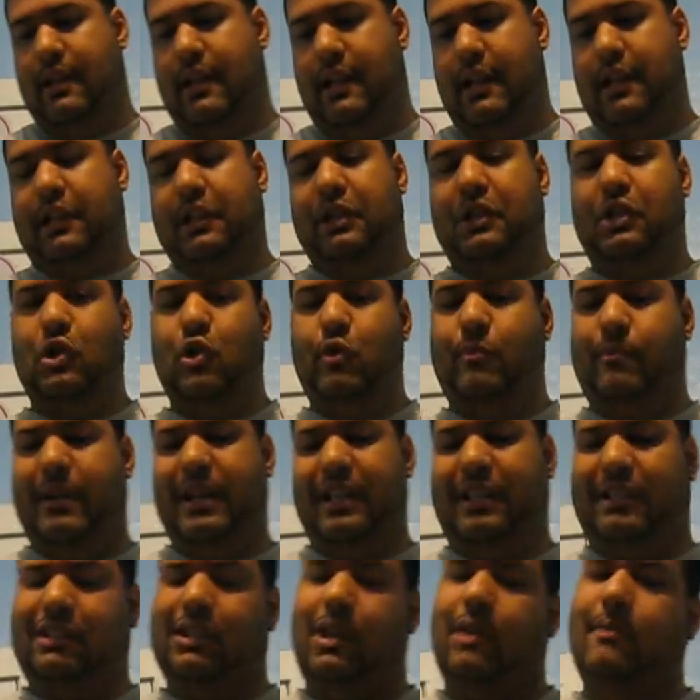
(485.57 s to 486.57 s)
is new, but
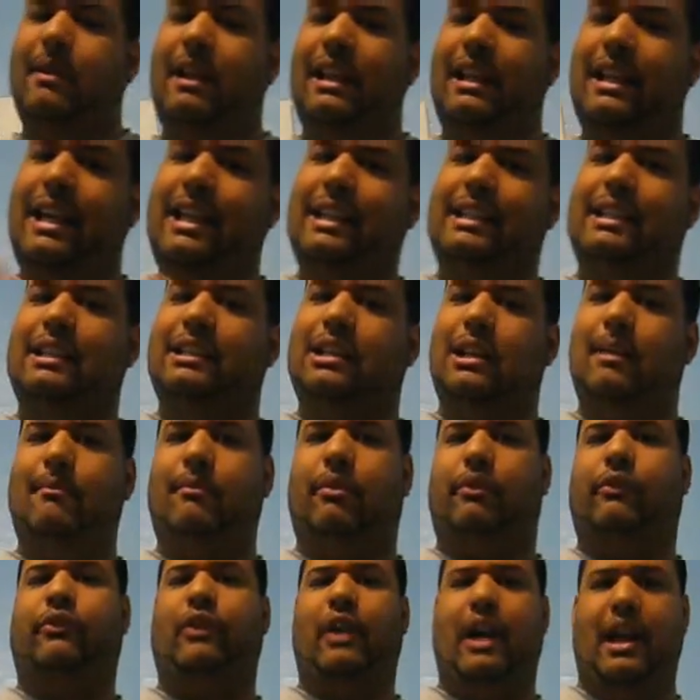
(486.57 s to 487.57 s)
it's something. At least it's
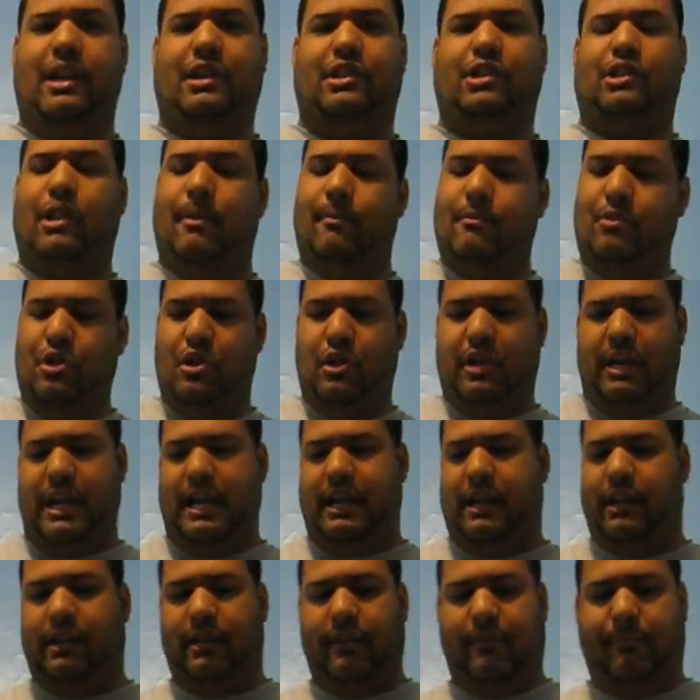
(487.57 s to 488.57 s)
something fresh, something
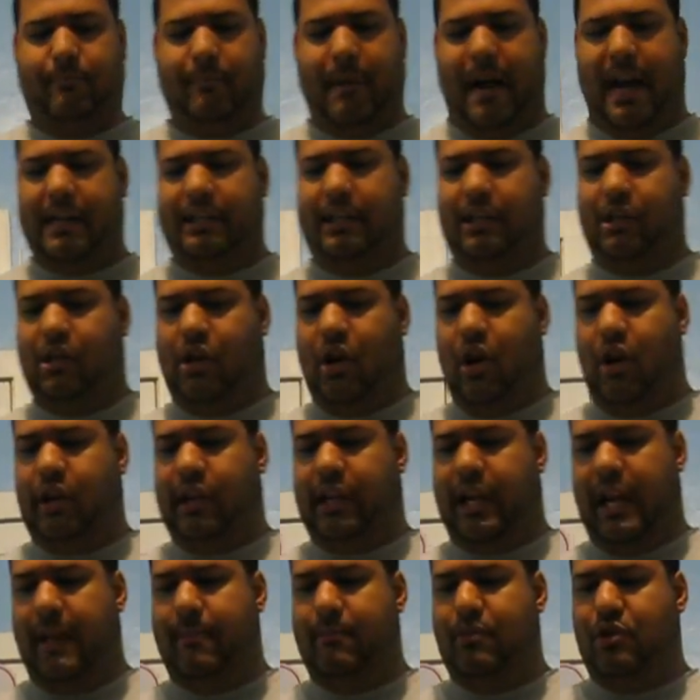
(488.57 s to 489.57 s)
unique. It's a boxing
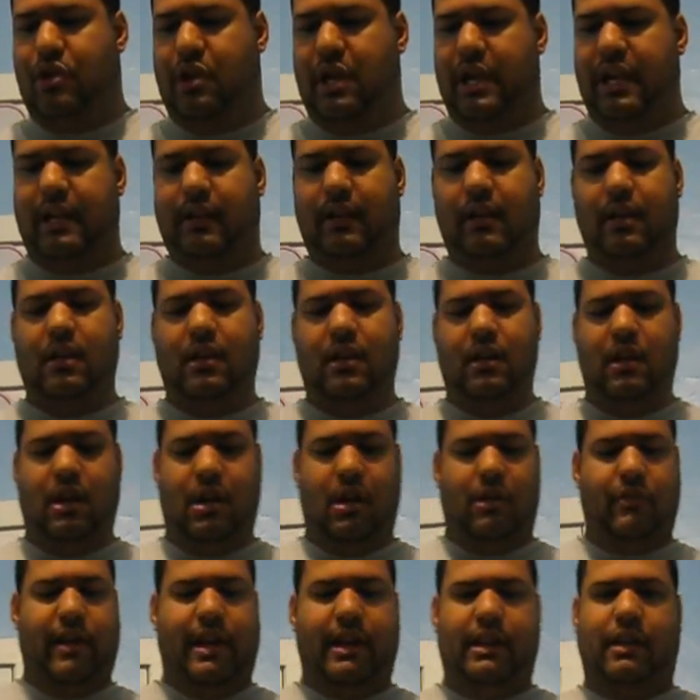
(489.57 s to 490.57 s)
card game, unique.
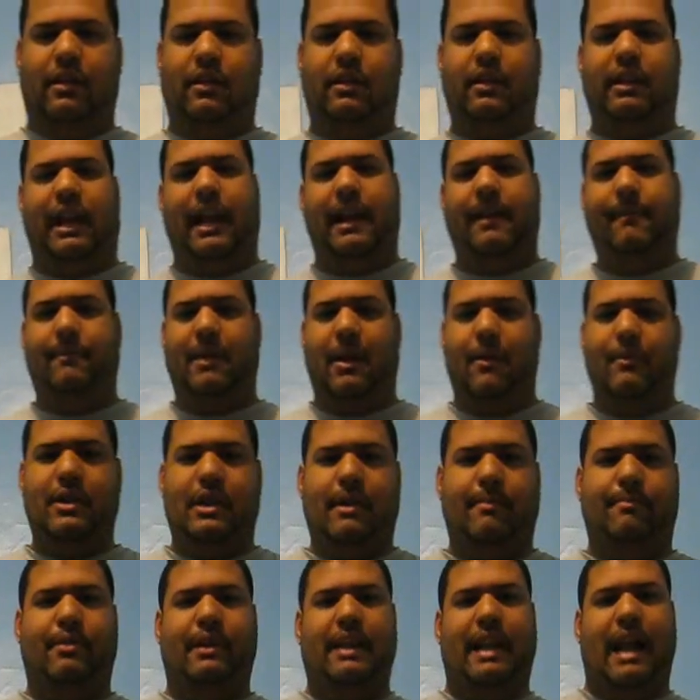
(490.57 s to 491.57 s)
Great game that we
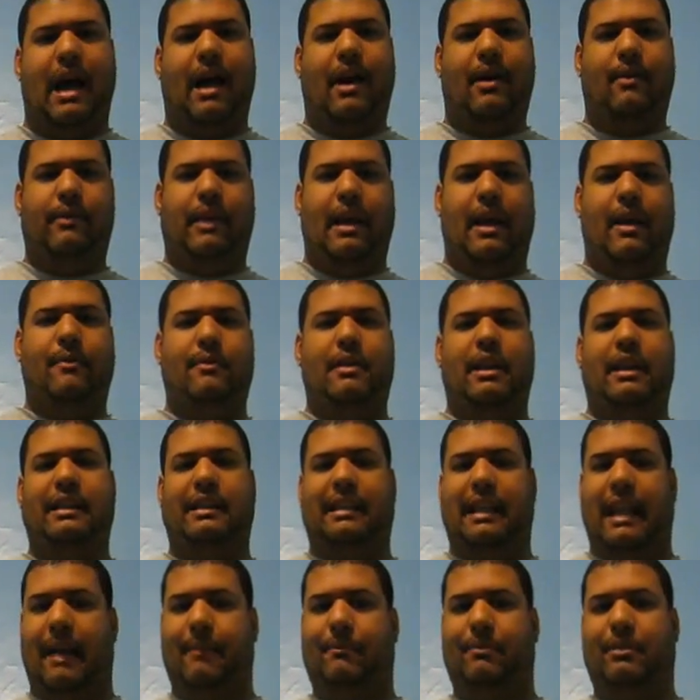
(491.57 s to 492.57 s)
could put out. That they
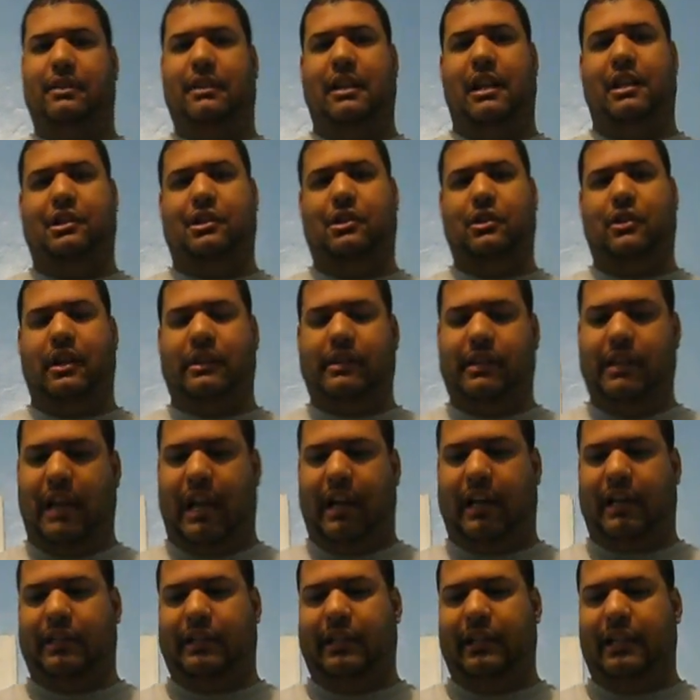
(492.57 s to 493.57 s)
got potential.
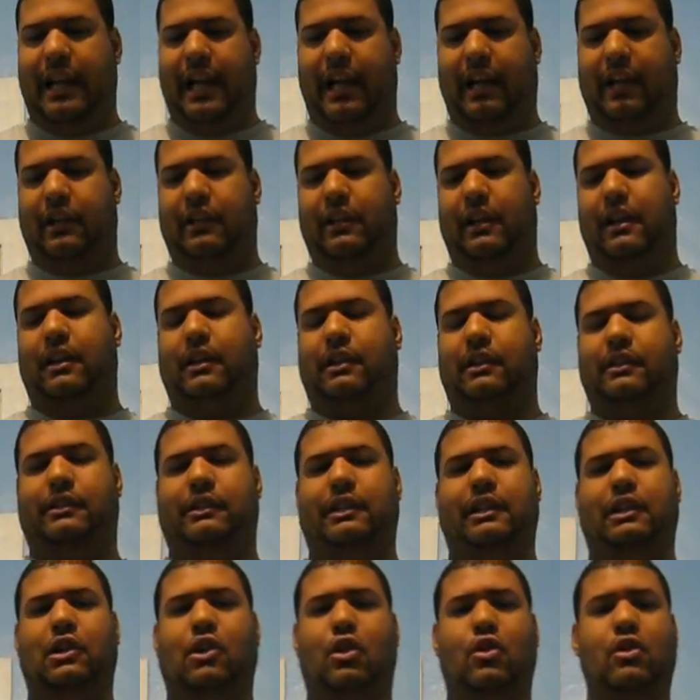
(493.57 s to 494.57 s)
I can see that in the
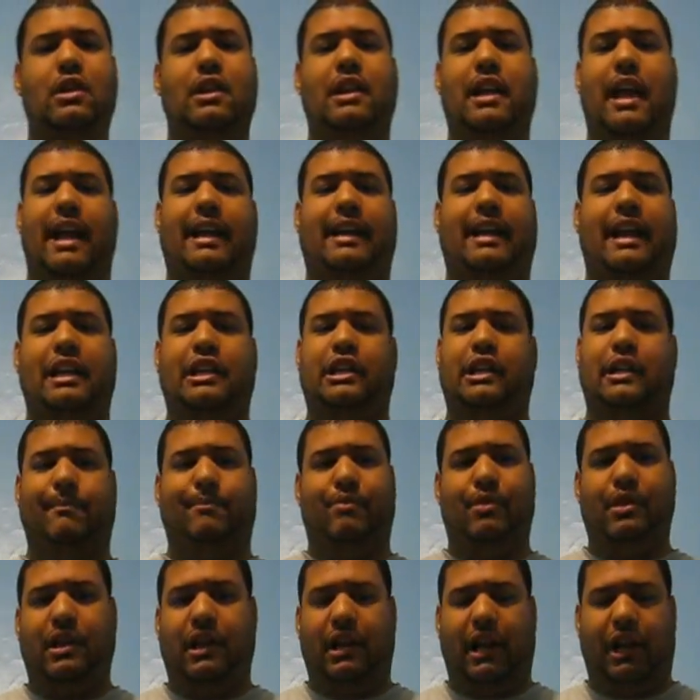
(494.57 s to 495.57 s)
casino. Again, you
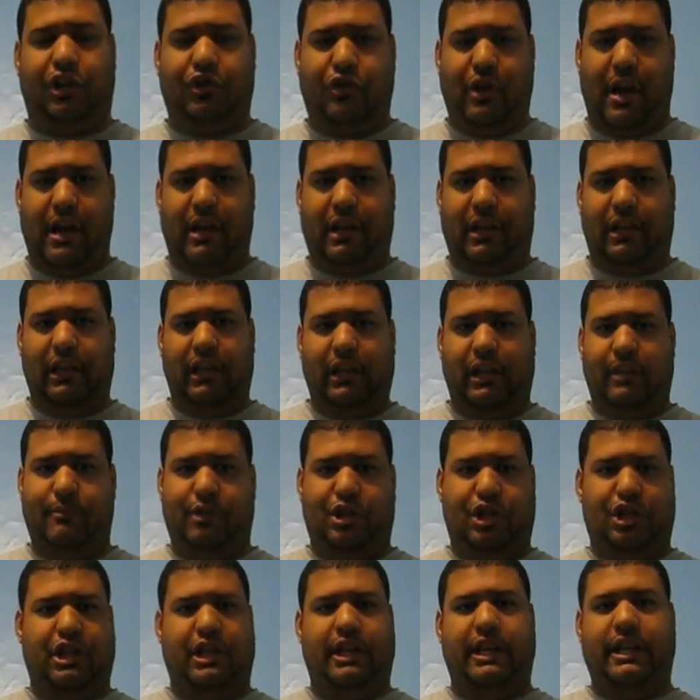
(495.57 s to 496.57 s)
can put it electronically in the
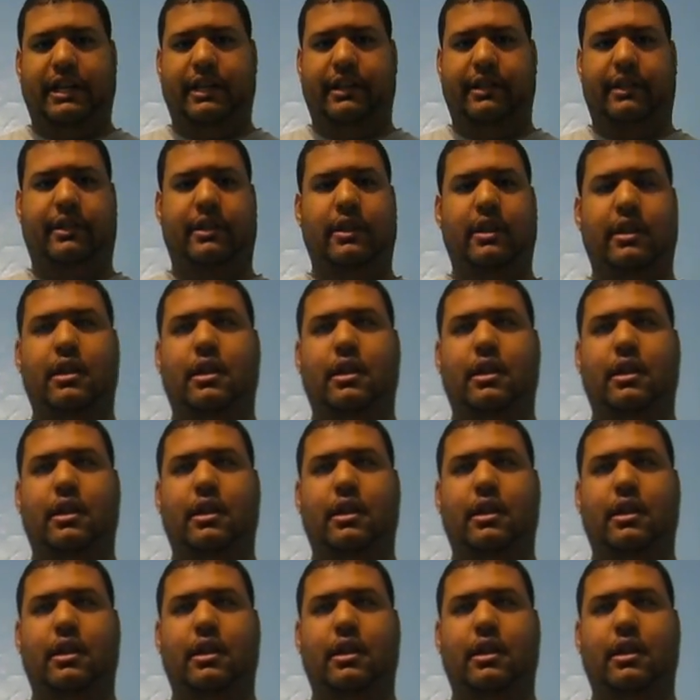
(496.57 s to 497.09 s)
machines.